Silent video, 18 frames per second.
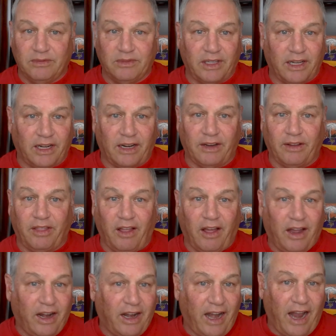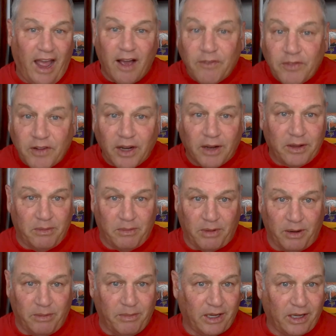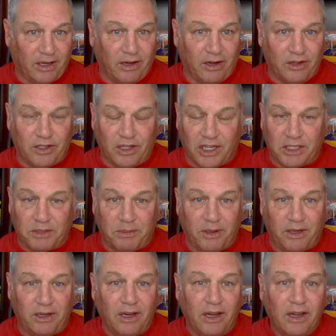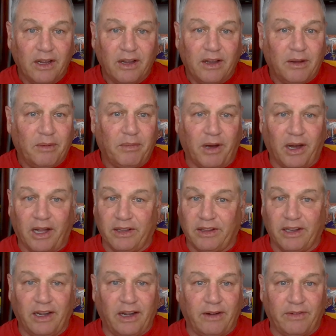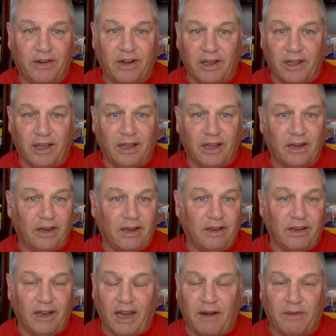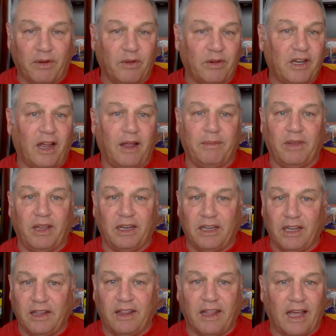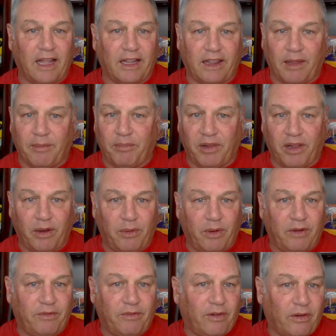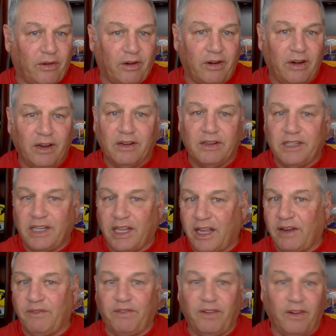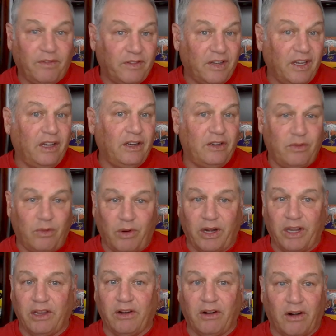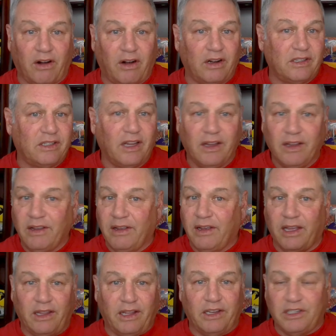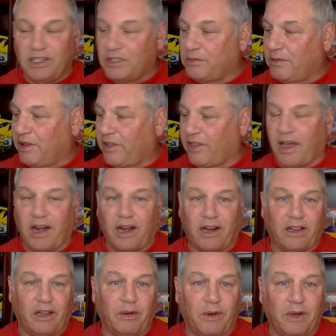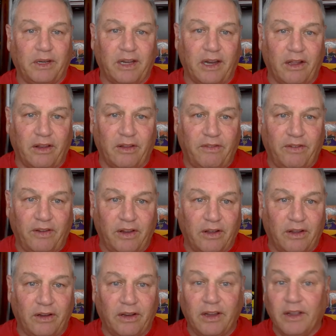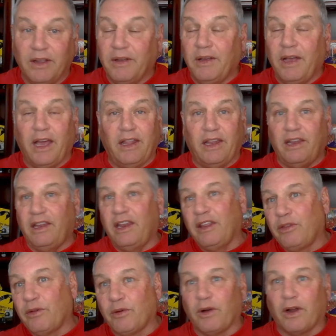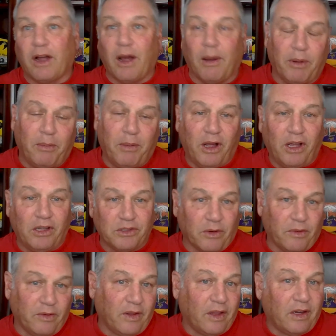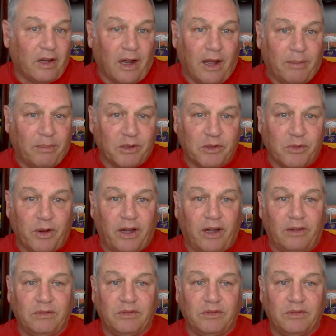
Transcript: And I thought at halftime they might make an adjustment, but they never did. And every time they did that, that play went for 10, 15, 20 yards, and they just methodically went down the field. And then they threw a couple balls over the top as well.